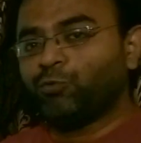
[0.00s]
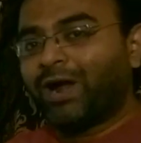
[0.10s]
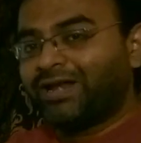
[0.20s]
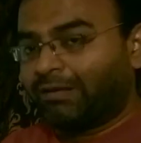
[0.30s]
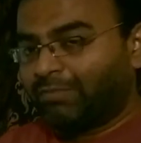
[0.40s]

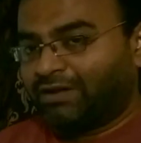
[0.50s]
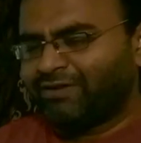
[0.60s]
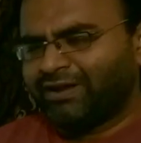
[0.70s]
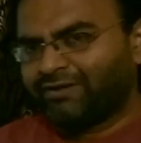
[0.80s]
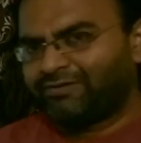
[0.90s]
why diamond?
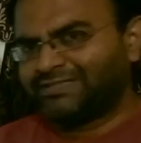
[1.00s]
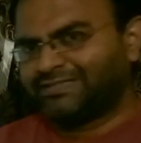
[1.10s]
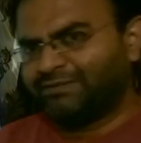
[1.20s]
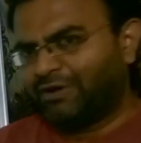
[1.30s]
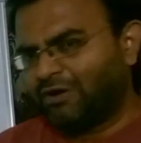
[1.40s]
Very
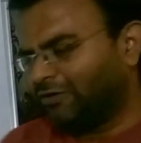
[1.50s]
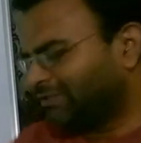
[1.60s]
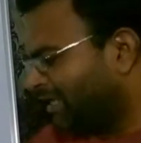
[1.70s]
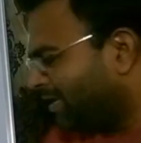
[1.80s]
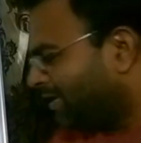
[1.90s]
interesting
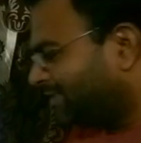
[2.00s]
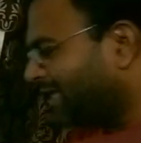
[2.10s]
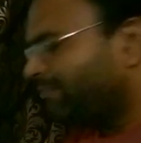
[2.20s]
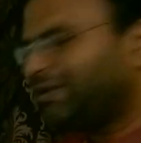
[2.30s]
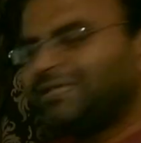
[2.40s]
because
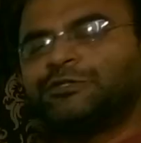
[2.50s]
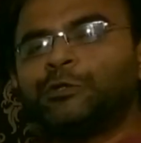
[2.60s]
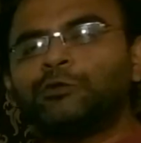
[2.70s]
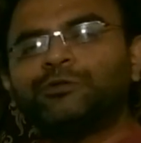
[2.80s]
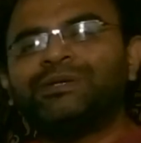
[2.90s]
diamond is
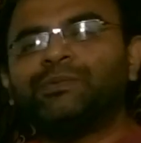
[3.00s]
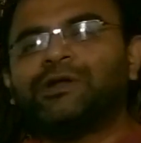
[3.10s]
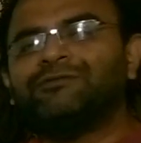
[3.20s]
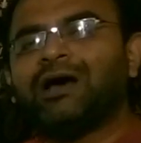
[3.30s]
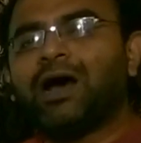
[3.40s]
known to be one
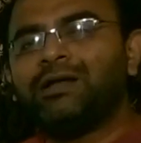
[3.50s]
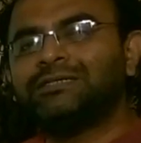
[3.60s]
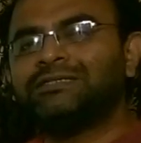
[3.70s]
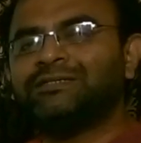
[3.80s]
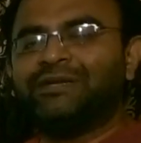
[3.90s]
of the
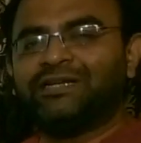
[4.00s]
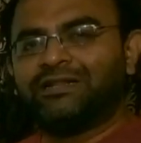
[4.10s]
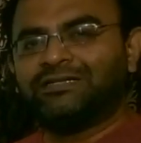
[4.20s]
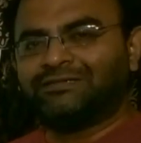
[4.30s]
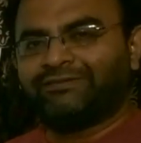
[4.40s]
hardest
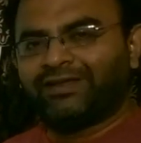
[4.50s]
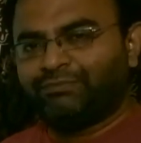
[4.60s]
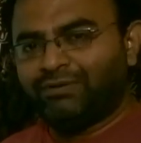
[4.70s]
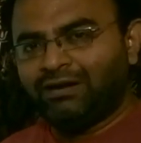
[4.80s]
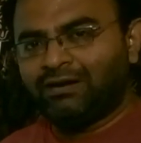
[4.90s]
materials
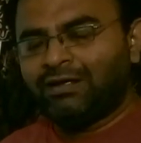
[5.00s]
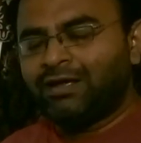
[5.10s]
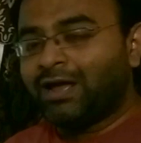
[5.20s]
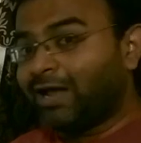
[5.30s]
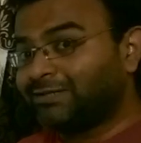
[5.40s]
available,
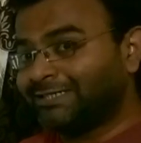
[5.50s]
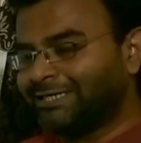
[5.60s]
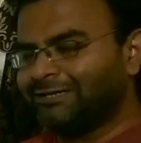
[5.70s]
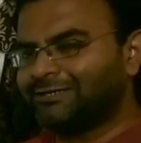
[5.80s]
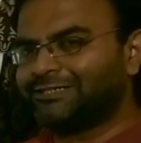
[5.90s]
and
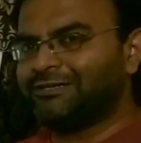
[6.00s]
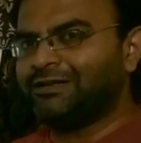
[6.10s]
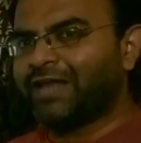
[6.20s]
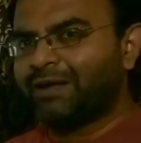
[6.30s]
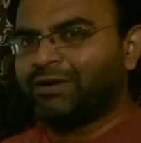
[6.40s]
single crystal
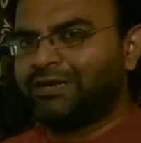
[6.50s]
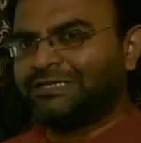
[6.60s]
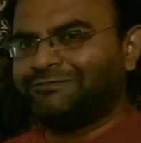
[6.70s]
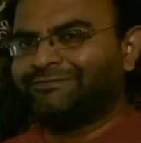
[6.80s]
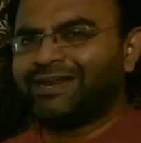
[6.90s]
diamond
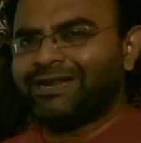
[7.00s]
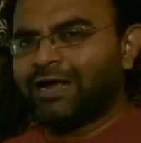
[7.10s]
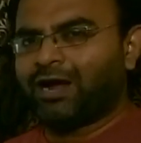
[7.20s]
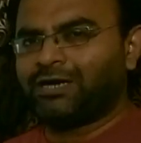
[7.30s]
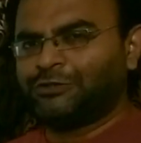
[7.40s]
is very
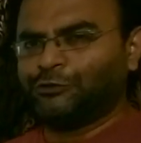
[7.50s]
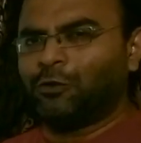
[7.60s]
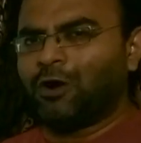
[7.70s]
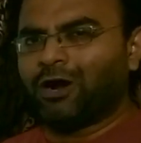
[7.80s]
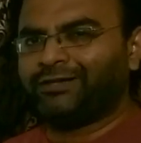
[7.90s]
hard,
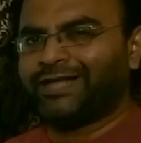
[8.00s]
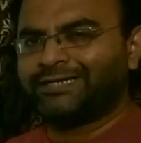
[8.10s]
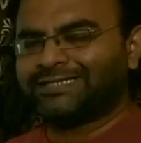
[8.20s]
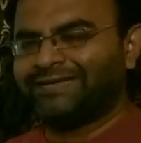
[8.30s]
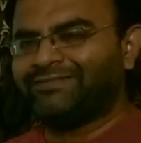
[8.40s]
so hard
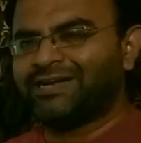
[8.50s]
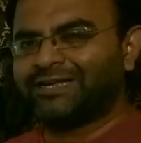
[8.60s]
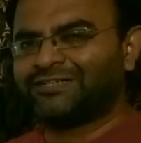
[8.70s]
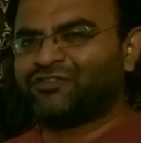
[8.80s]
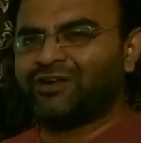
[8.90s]
that even at
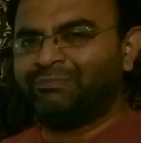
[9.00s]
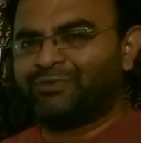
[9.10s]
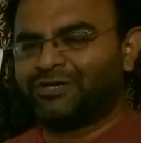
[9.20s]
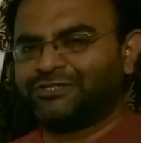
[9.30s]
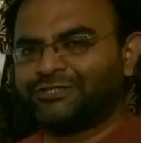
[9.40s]
extreme
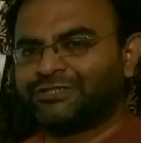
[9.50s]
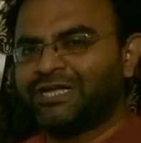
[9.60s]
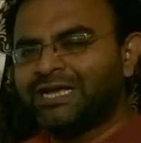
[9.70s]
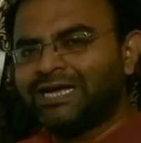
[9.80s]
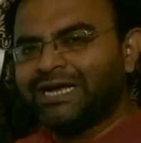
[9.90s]
pressures
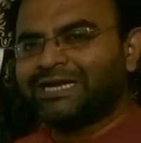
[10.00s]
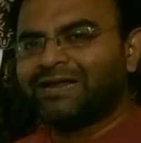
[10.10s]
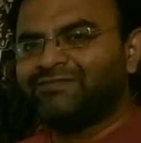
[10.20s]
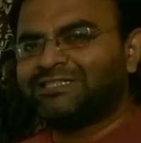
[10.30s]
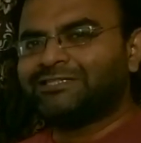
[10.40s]
it
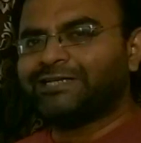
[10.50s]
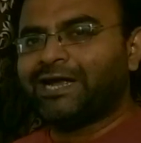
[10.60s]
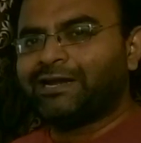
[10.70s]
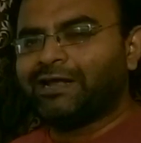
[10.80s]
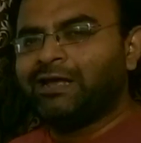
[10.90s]
can
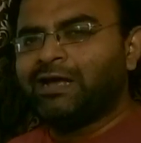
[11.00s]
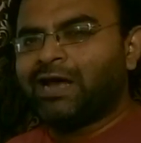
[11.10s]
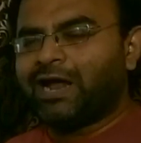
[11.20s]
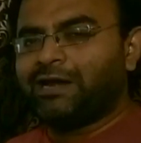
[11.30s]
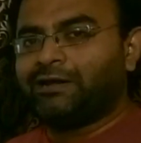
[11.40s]
withstand
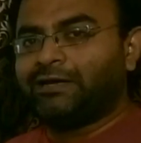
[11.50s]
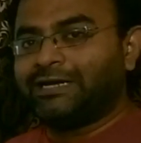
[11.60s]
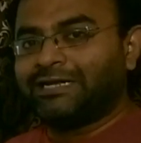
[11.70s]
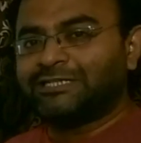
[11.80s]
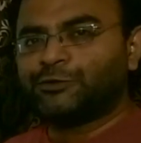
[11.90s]
and
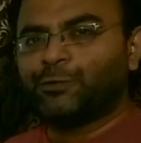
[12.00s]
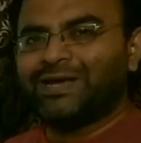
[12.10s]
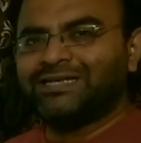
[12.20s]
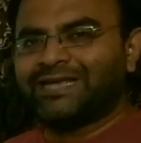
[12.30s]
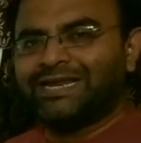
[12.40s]
it can
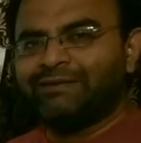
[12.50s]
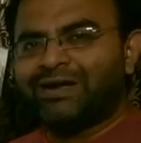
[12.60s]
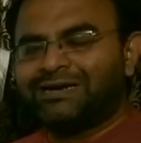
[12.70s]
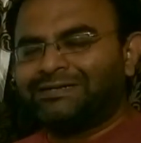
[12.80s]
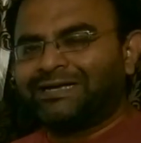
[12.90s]
squeeze any
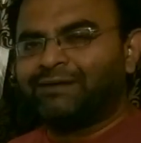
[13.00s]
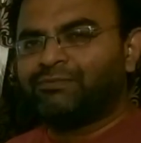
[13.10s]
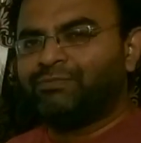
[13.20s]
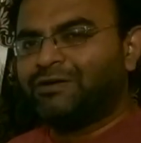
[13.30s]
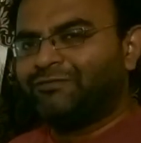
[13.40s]
matter
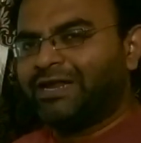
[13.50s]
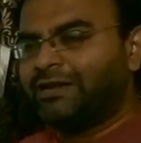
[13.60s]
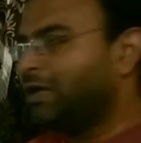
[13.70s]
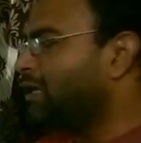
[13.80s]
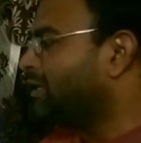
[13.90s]
kept
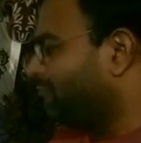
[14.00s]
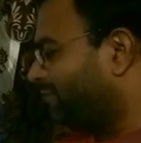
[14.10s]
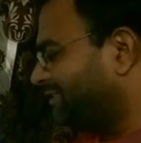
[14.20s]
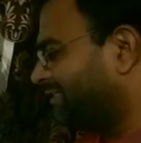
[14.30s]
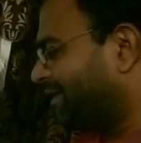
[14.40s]
between
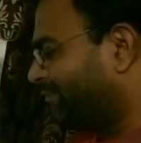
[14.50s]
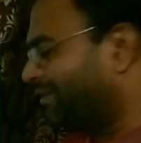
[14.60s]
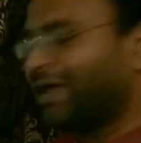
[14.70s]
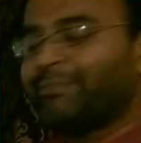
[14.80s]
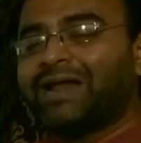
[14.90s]

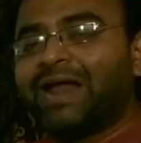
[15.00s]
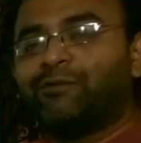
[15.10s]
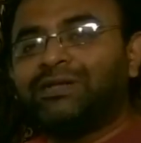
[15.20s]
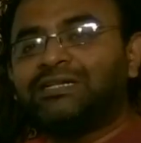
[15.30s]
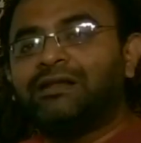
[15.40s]
wedge-shaped diamond
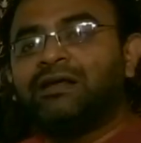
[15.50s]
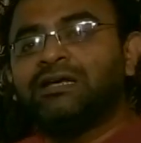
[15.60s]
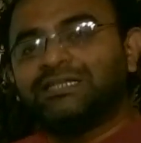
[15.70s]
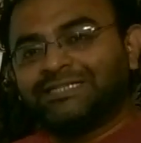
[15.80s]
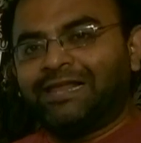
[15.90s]
anvil
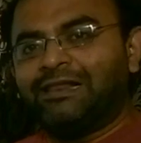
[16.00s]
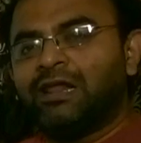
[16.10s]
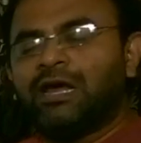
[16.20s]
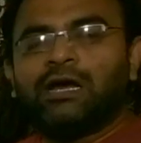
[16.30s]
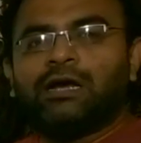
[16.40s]
cell
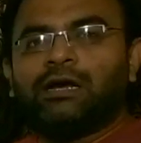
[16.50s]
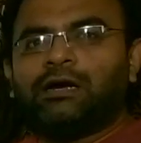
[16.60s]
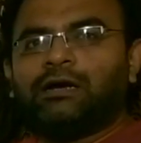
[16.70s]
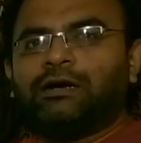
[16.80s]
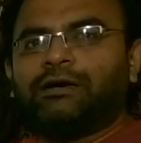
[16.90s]

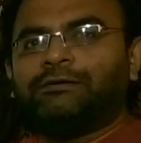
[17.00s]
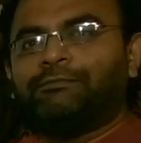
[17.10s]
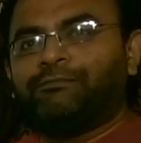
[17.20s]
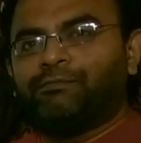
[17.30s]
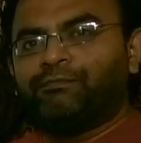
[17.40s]
uh,
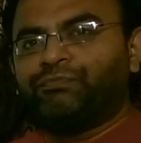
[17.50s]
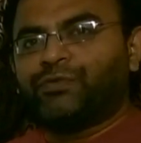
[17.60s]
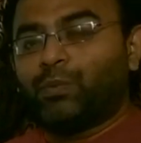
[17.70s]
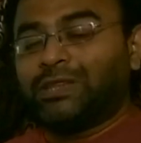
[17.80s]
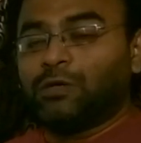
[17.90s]

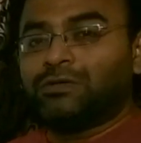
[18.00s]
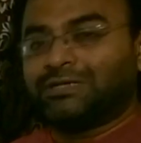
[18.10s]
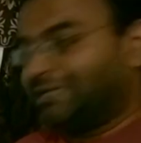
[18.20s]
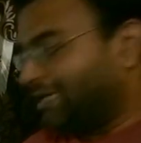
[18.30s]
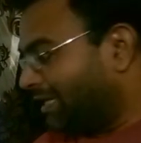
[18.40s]
without
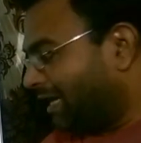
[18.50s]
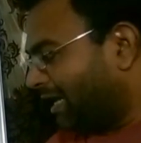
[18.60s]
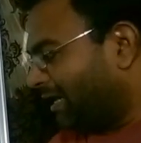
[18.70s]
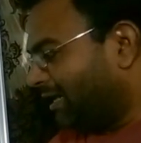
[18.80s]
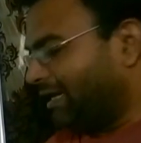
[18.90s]

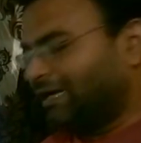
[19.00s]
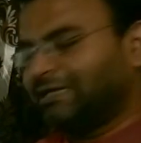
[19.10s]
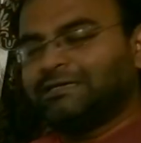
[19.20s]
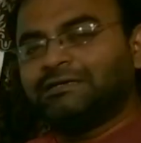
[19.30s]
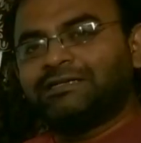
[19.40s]

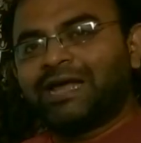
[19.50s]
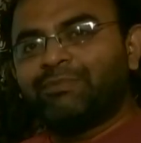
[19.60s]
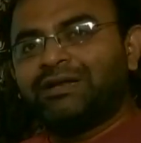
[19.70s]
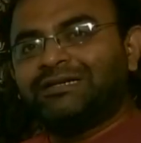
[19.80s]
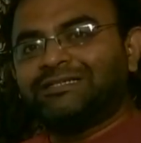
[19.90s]

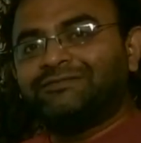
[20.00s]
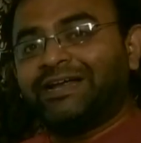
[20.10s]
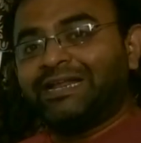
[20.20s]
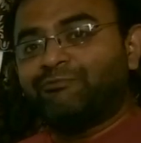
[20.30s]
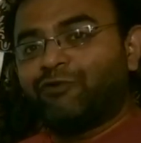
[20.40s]
diamond itself
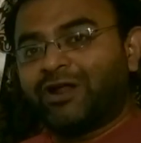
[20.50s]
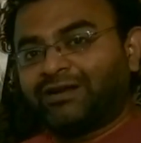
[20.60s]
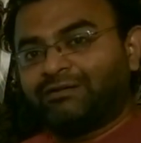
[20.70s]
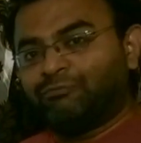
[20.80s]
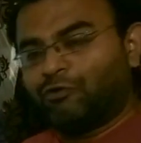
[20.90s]
getting
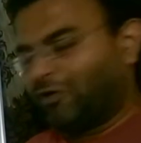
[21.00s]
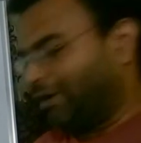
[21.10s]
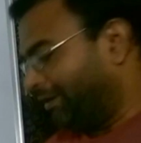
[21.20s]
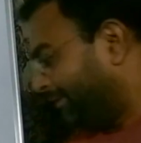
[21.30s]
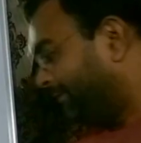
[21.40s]
broken.
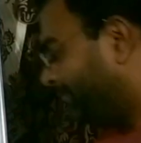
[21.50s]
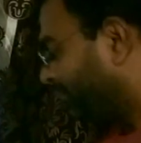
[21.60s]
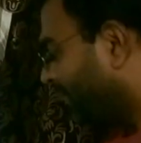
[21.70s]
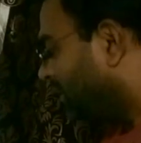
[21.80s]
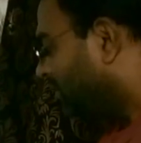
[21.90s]

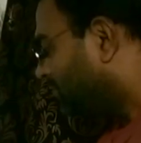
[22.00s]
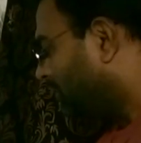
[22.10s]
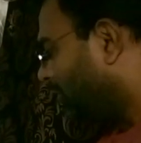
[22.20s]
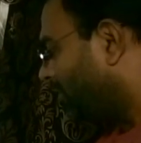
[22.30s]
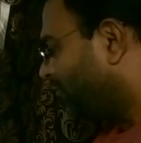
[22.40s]

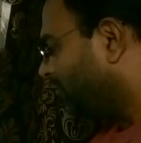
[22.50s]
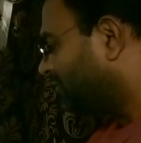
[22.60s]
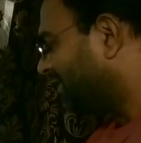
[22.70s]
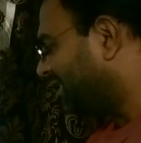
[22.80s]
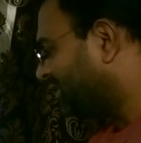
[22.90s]
So, if you
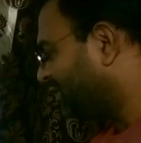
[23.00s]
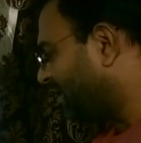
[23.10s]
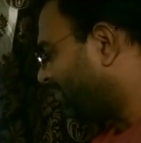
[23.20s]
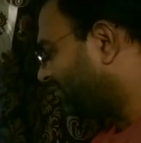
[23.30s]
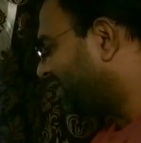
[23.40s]
see the
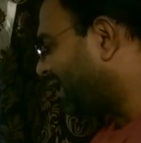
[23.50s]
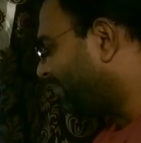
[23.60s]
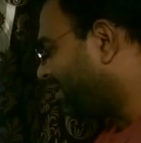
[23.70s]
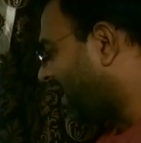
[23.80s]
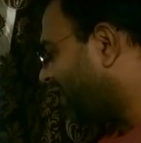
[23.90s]
shape of the
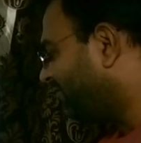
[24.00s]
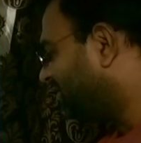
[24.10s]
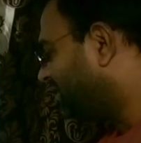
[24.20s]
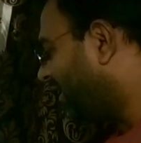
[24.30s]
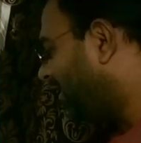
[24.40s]
diamond anvil
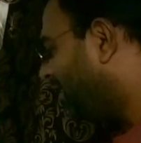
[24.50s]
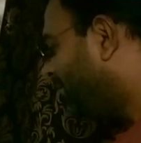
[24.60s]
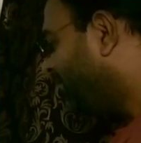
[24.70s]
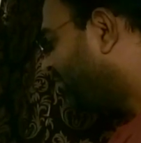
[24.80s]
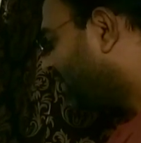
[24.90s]
cell,
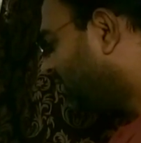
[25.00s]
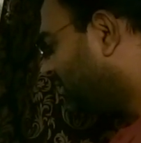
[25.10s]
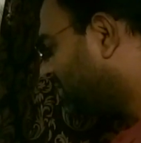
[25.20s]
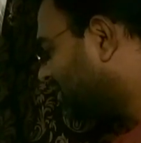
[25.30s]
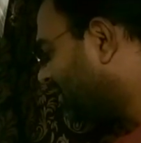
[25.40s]

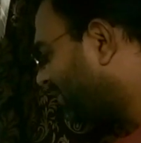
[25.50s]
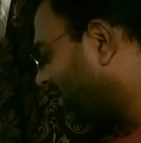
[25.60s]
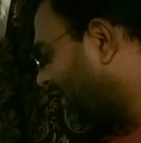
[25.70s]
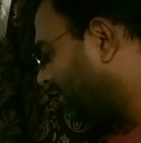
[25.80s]
this is something like